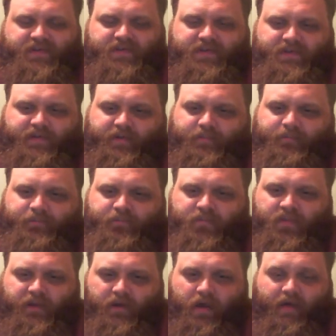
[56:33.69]
So,
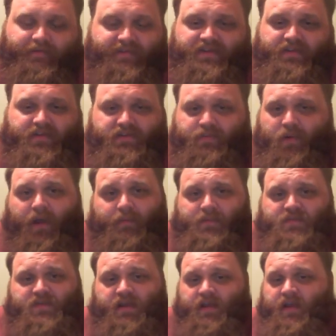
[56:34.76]
you know, obviously there's
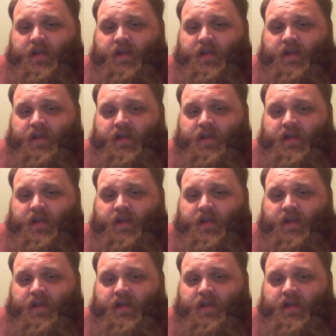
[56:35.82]
problems,